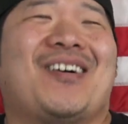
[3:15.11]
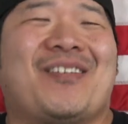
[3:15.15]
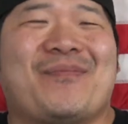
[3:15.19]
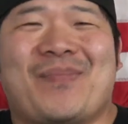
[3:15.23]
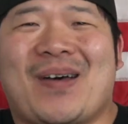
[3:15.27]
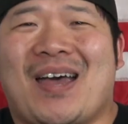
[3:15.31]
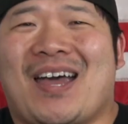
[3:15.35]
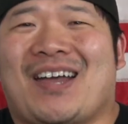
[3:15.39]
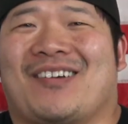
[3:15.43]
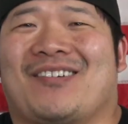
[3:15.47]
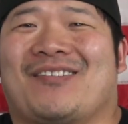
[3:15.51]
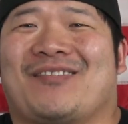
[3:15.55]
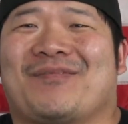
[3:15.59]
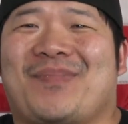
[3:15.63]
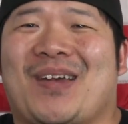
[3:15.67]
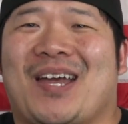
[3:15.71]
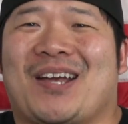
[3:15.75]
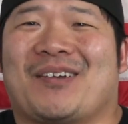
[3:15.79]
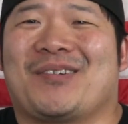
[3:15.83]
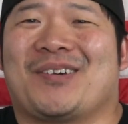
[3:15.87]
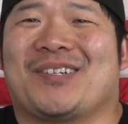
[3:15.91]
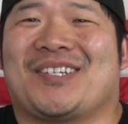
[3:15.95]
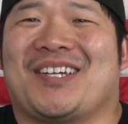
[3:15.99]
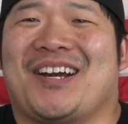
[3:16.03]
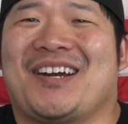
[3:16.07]

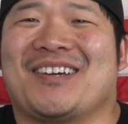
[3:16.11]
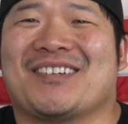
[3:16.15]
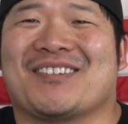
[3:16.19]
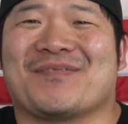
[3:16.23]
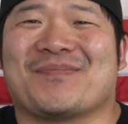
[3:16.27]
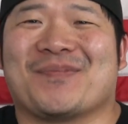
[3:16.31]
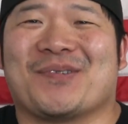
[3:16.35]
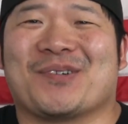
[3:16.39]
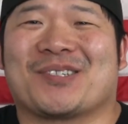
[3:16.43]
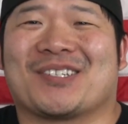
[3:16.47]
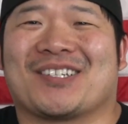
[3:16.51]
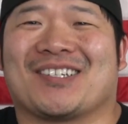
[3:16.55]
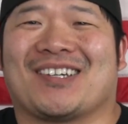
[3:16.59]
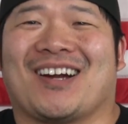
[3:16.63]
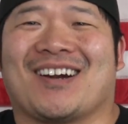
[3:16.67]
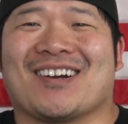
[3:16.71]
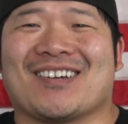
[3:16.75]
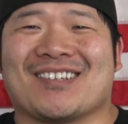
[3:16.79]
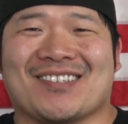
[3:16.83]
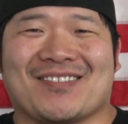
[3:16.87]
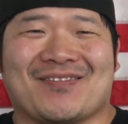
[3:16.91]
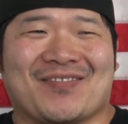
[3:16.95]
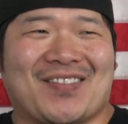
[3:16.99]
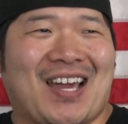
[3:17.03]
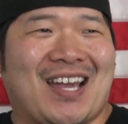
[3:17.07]
back rear tires of most
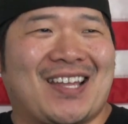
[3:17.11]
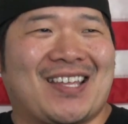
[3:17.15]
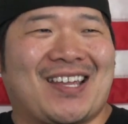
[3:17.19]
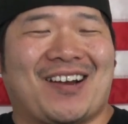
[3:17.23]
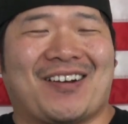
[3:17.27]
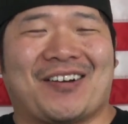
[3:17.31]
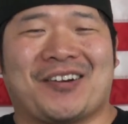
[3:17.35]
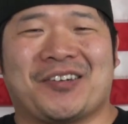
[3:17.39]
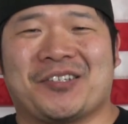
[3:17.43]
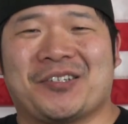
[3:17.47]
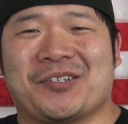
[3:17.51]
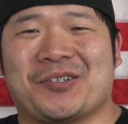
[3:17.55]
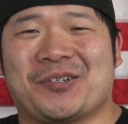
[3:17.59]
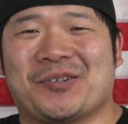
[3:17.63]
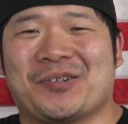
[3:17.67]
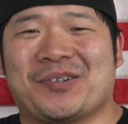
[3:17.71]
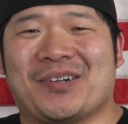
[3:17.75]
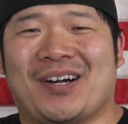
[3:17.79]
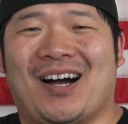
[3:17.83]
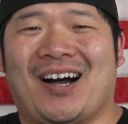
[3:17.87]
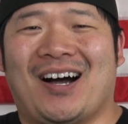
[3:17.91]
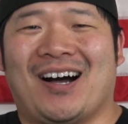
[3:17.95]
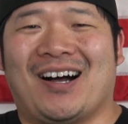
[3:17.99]
cars of that era do,